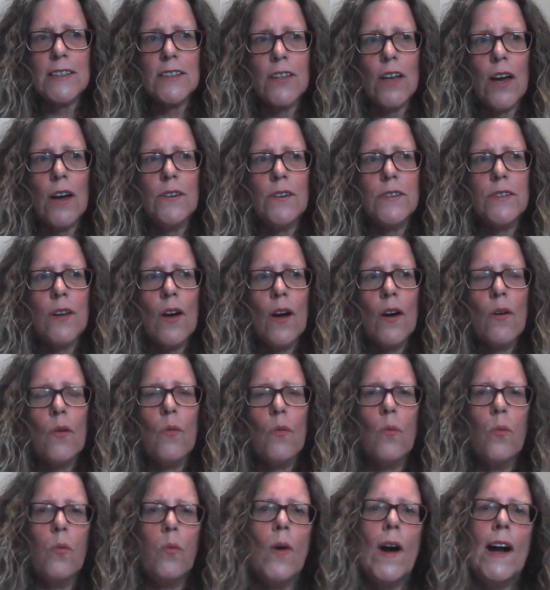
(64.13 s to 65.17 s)
those
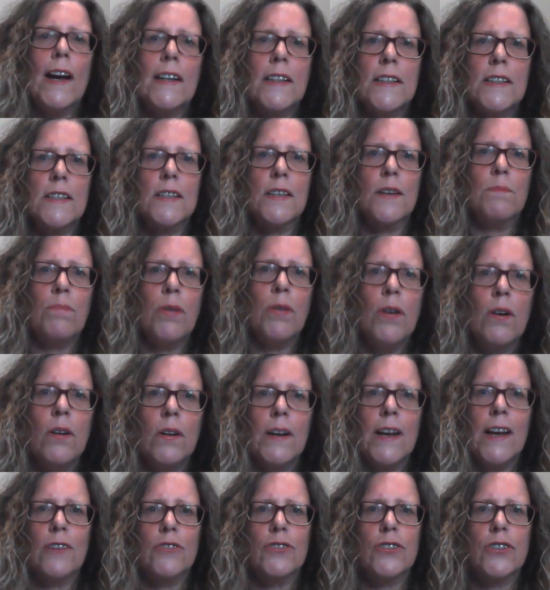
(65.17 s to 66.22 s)
weights
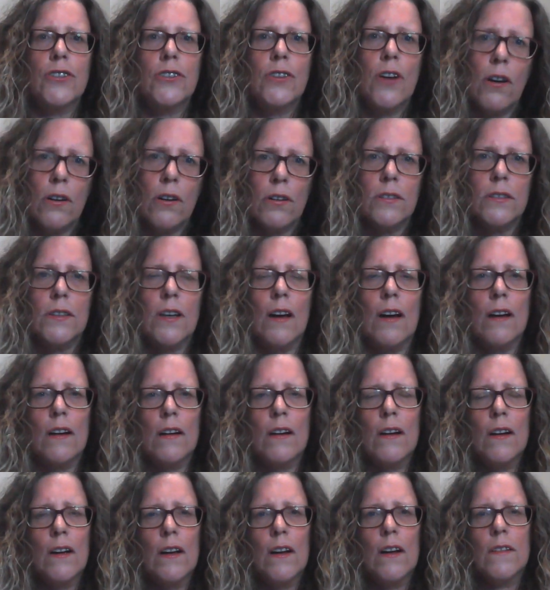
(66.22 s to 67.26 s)
upon our shoulder
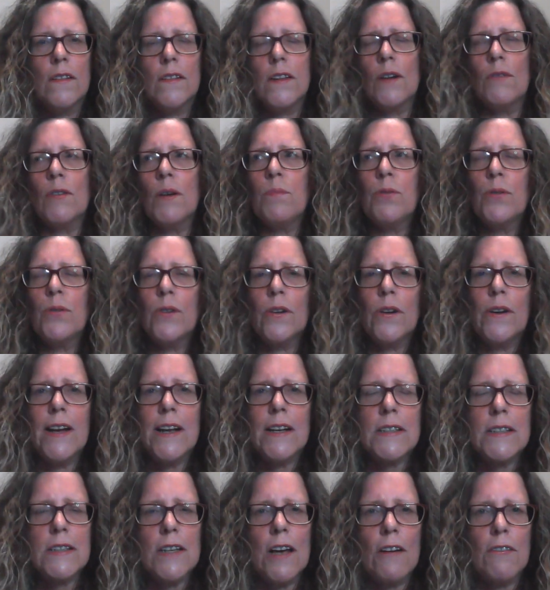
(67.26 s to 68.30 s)
that we put on
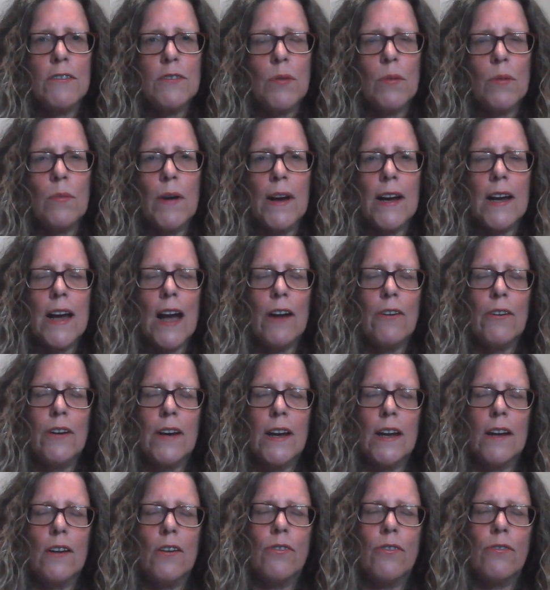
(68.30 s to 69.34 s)
ourselves when we're
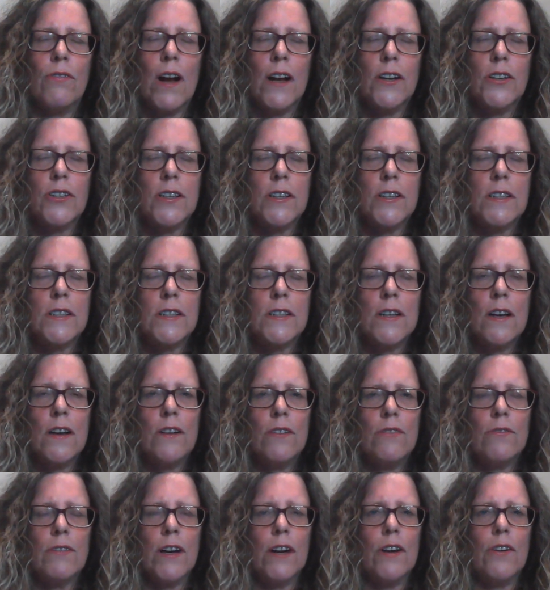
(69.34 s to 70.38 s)
carrying grudges,
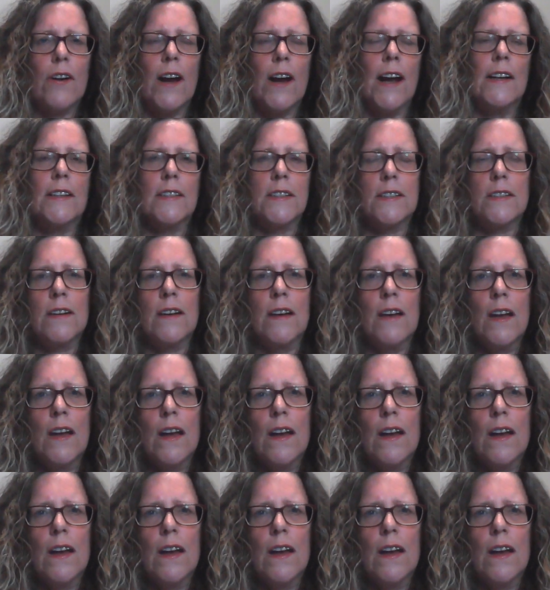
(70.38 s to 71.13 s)
regrets,